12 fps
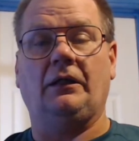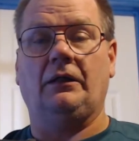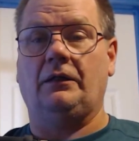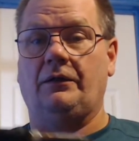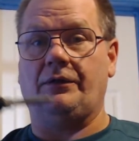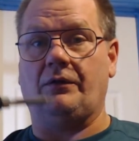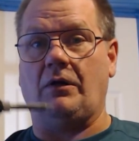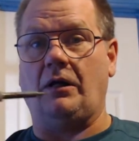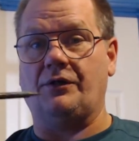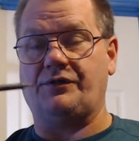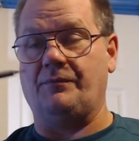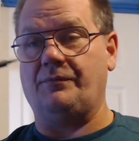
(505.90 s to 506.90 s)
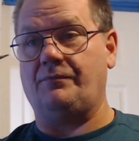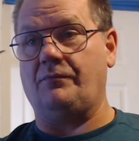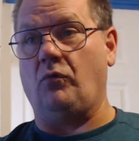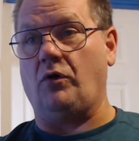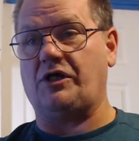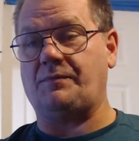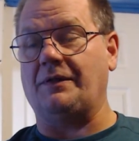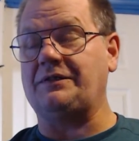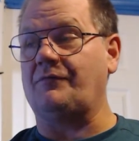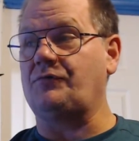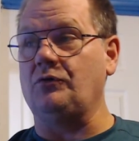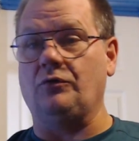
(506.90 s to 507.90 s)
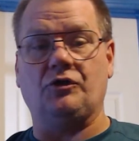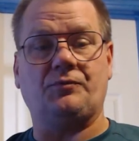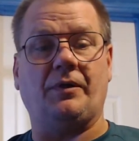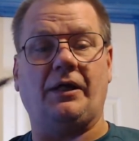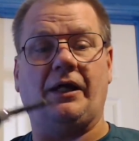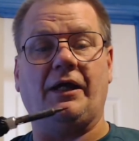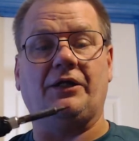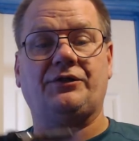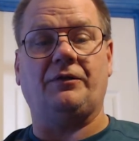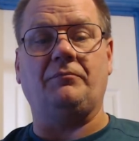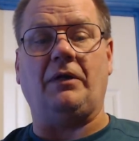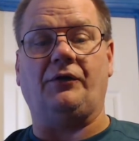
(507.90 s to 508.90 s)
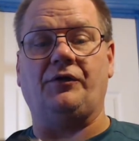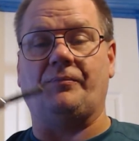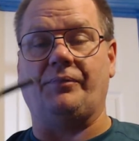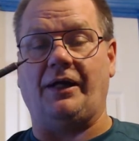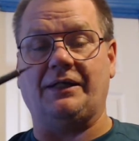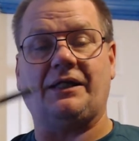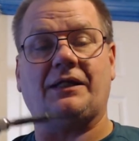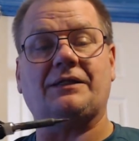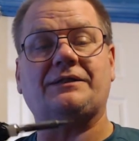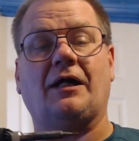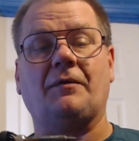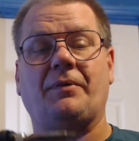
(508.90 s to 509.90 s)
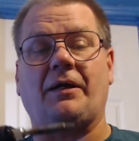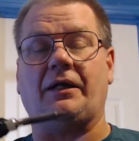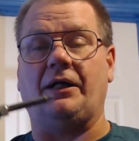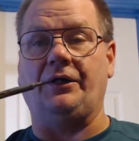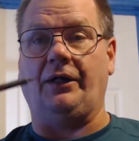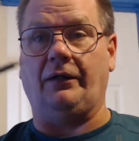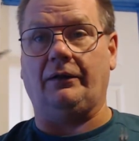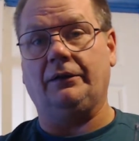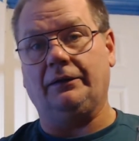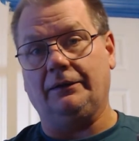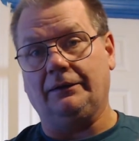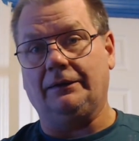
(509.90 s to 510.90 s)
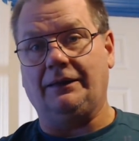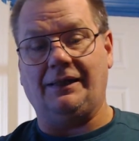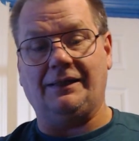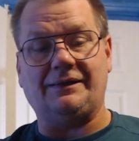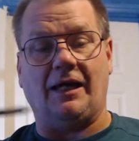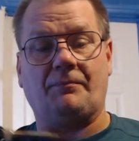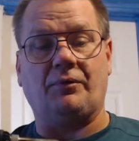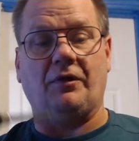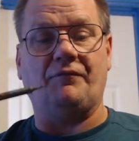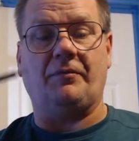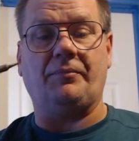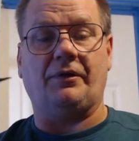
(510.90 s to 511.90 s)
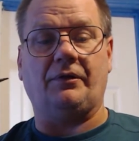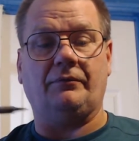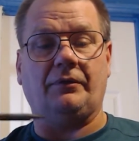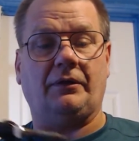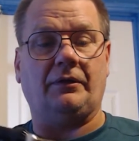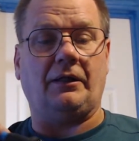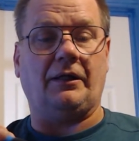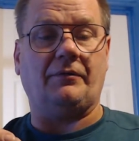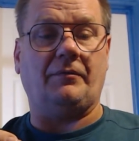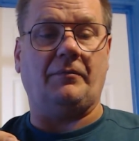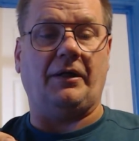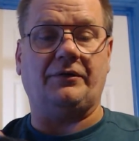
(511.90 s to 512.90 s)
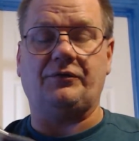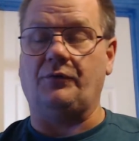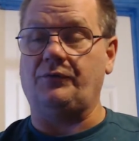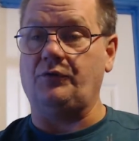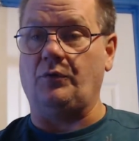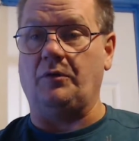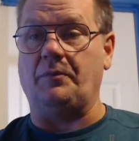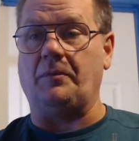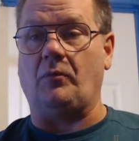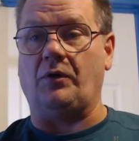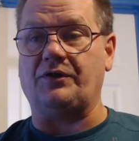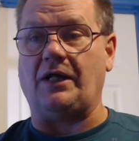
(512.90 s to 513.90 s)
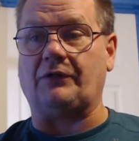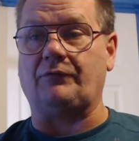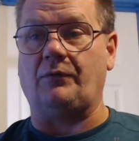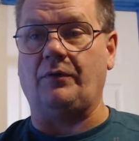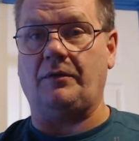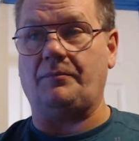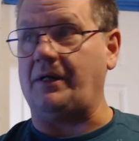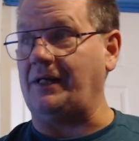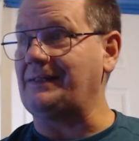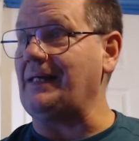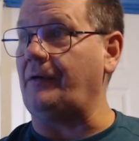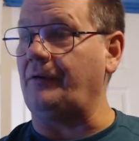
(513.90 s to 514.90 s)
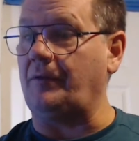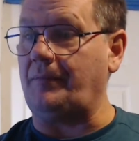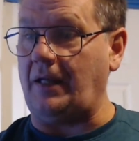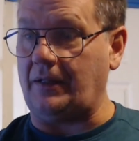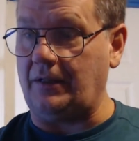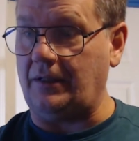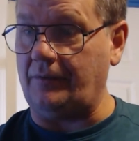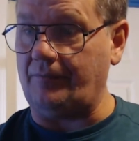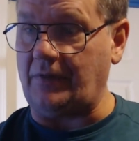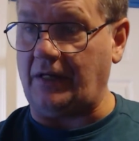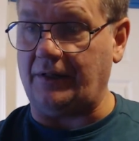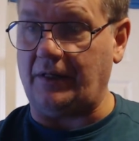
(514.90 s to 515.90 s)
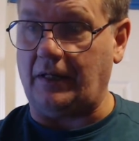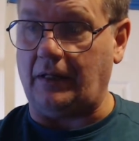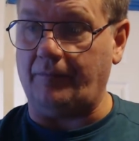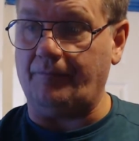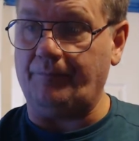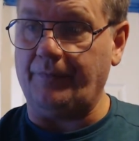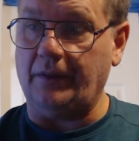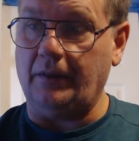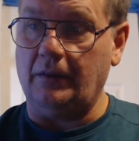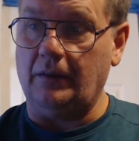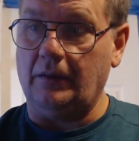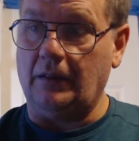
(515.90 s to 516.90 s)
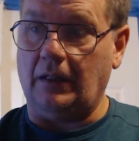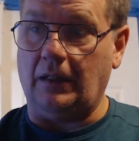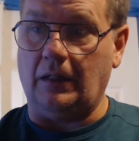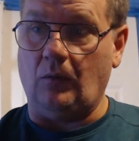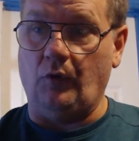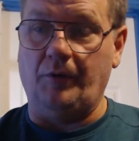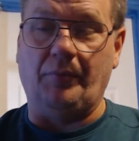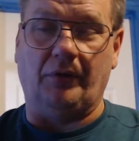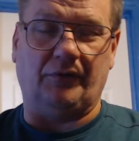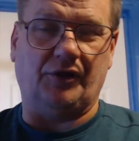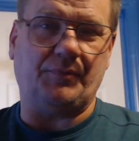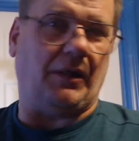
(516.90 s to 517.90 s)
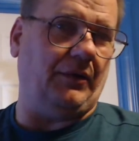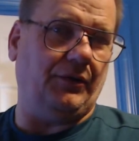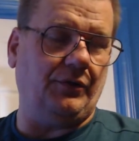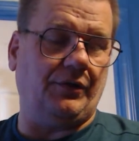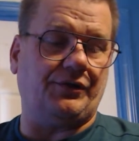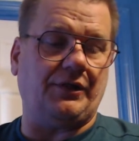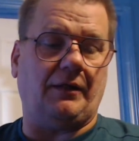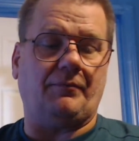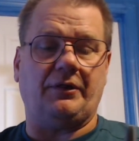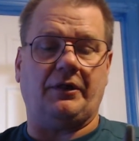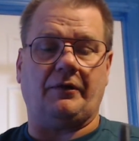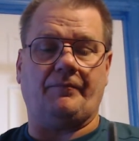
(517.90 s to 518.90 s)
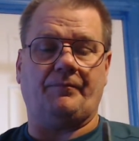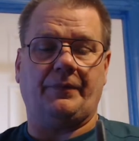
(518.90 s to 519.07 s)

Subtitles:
There are some more expensive tools, but I actually melted the plastic and stuck it back on there. It's not perfect, but I might do a little bit more doctoring with it, but I soldered it back on, got it hot. Wood burners probably do the same thing.